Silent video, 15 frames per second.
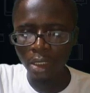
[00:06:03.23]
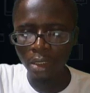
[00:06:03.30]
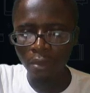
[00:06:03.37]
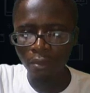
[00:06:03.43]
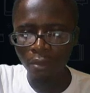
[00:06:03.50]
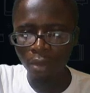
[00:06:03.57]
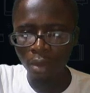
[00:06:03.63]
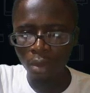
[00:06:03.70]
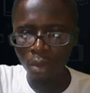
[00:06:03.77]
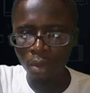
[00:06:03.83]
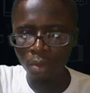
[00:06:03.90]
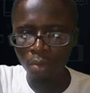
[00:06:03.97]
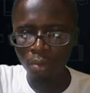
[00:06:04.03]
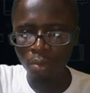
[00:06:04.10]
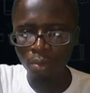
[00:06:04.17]
the
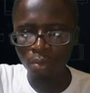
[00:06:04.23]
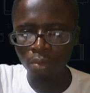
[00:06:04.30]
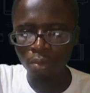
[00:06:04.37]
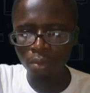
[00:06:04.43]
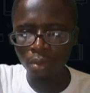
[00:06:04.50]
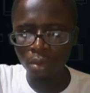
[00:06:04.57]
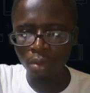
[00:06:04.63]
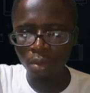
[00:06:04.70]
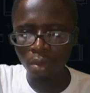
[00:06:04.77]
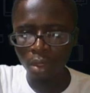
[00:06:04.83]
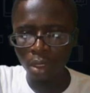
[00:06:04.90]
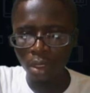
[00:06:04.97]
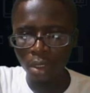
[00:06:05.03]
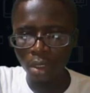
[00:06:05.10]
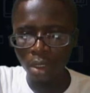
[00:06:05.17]
volume
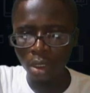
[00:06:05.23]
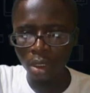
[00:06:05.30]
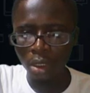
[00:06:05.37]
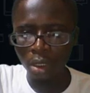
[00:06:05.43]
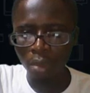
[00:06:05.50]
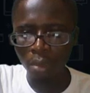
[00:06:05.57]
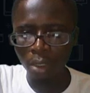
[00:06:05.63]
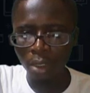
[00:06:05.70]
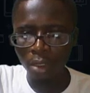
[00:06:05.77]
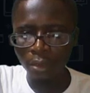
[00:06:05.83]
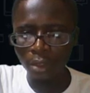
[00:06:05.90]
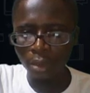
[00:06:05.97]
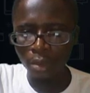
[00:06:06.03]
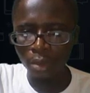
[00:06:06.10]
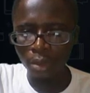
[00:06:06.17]
is just a matter
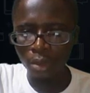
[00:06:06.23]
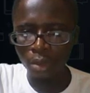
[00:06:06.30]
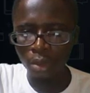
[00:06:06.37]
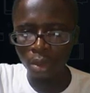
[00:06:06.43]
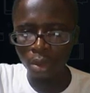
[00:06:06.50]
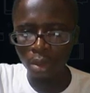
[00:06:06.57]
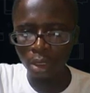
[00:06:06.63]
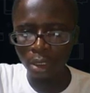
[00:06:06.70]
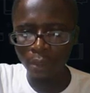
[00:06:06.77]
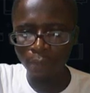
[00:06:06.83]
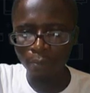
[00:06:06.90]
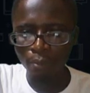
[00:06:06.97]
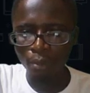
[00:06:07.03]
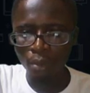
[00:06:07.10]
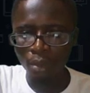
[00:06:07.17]
of substitution.
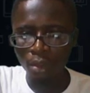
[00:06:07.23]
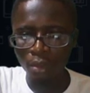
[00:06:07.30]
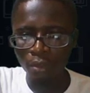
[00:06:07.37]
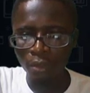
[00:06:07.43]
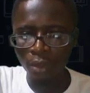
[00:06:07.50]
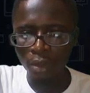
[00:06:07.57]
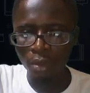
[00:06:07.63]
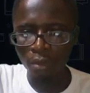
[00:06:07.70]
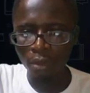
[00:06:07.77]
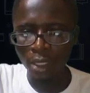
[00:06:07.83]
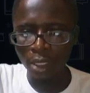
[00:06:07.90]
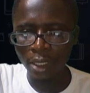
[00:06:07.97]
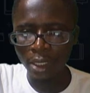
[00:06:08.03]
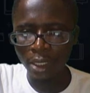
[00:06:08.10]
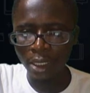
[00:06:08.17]
4 all
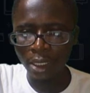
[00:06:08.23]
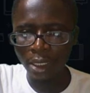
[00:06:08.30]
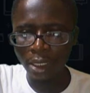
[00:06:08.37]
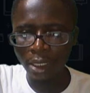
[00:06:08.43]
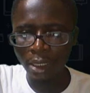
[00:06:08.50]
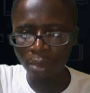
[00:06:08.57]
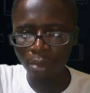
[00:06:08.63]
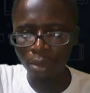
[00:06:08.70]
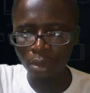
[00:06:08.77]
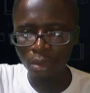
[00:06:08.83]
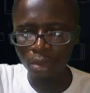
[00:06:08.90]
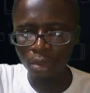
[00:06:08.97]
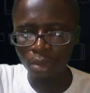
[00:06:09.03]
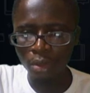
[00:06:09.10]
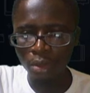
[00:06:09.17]
over 3 times
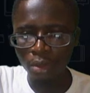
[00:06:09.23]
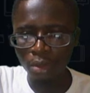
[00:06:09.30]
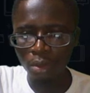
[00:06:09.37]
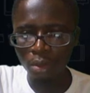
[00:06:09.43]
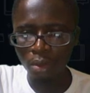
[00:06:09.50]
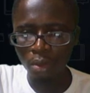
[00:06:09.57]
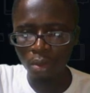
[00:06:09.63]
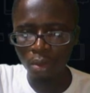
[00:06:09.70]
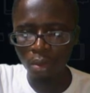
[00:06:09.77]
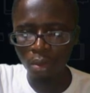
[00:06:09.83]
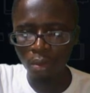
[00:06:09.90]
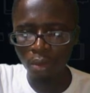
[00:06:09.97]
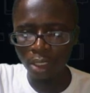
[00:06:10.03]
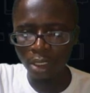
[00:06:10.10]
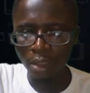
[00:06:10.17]
22 all
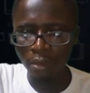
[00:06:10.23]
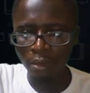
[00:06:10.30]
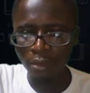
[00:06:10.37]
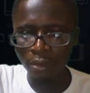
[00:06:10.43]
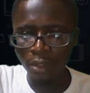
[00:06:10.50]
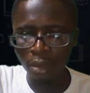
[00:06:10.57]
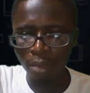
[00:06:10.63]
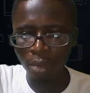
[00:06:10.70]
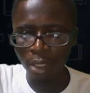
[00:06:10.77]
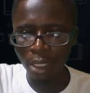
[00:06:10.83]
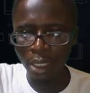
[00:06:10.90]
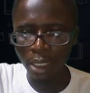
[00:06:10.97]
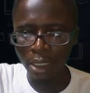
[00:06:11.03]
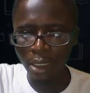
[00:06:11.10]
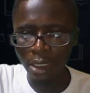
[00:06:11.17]
over 7 for your
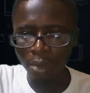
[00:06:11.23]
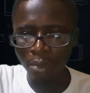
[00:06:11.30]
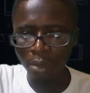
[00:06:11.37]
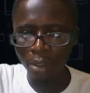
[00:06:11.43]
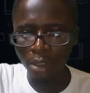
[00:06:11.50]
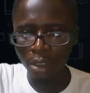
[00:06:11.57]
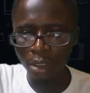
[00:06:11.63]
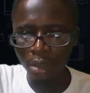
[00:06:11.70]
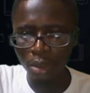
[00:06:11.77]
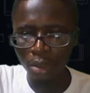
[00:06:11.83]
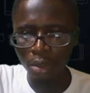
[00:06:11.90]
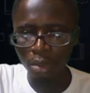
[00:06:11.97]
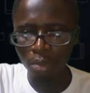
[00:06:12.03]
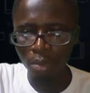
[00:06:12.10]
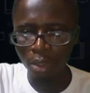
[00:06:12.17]
pi times 6
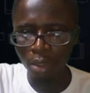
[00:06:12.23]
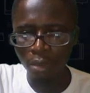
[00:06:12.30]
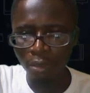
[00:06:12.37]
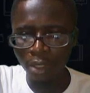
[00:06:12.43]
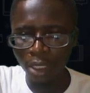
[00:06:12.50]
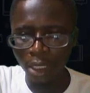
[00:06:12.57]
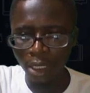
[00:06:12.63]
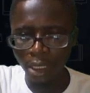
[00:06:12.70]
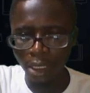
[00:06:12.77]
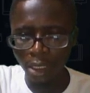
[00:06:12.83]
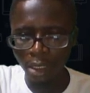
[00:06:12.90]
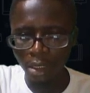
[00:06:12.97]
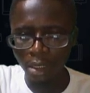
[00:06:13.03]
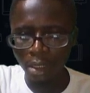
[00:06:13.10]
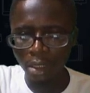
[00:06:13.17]
raised to the power of 3.
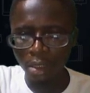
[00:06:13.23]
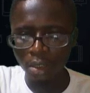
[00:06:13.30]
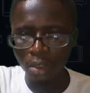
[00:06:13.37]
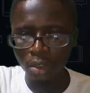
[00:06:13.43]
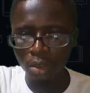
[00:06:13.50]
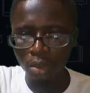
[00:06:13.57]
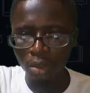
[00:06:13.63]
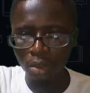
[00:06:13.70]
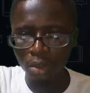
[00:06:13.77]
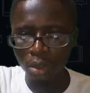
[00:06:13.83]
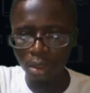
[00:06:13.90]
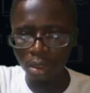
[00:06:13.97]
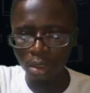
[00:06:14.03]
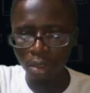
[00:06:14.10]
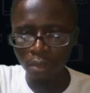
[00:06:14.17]
So you
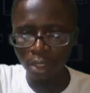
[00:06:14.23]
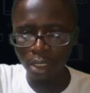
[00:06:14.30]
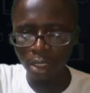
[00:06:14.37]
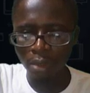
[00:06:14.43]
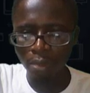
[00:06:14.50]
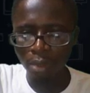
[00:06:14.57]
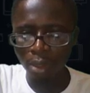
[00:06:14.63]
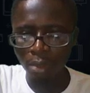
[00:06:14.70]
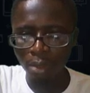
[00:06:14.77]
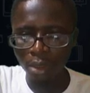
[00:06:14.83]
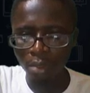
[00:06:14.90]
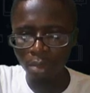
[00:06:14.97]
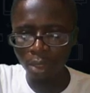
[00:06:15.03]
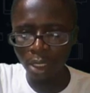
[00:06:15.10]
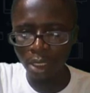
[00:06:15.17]
discover that by
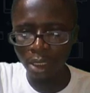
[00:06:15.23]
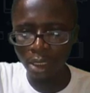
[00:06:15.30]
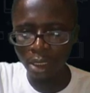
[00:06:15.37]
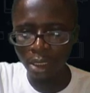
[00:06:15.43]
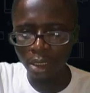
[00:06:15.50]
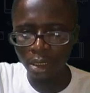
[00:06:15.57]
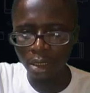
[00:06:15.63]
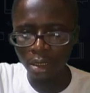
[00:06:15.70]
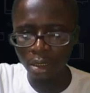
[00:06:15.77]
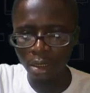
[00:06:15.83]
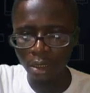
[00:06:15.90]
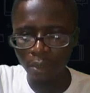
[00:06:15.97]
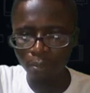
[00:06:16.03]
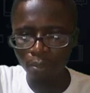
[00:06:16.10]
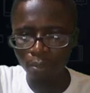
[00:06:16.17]
multiplying this,